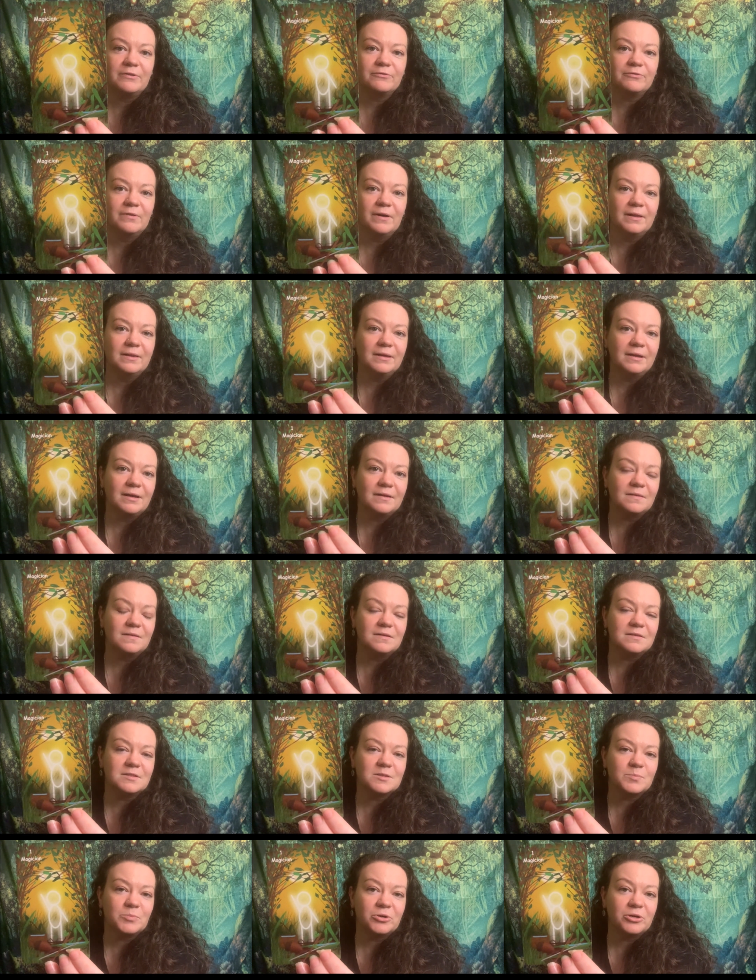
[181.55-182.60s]
and finally got the
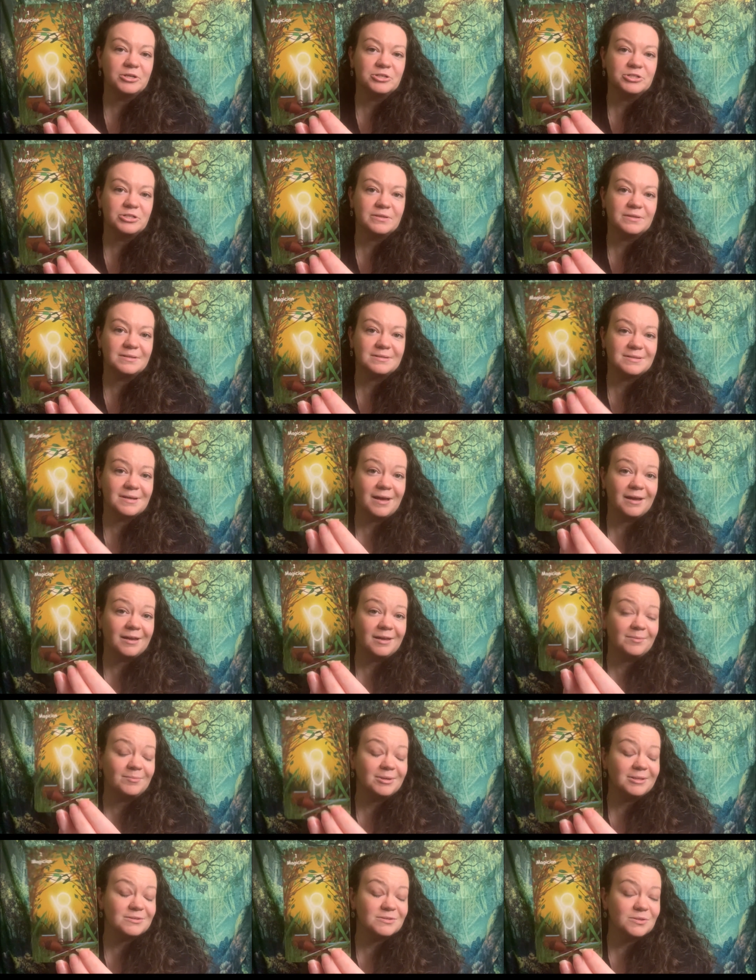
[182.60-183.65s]
inspiration and the
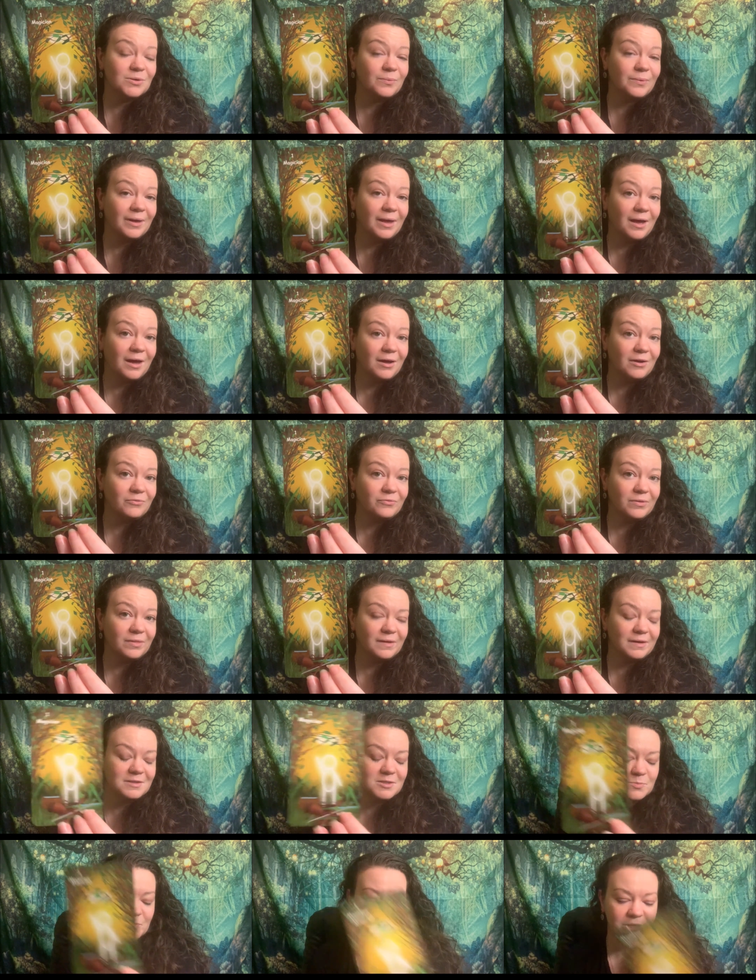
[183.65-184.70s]
time. And so we have
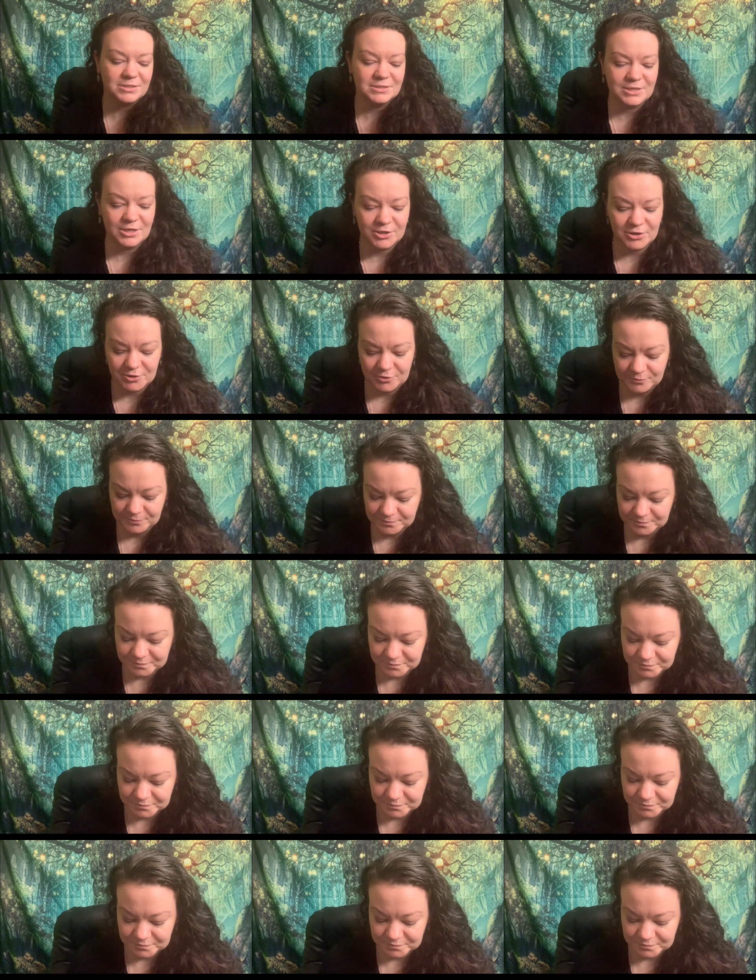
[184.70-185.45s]
Light Sprite Tarot.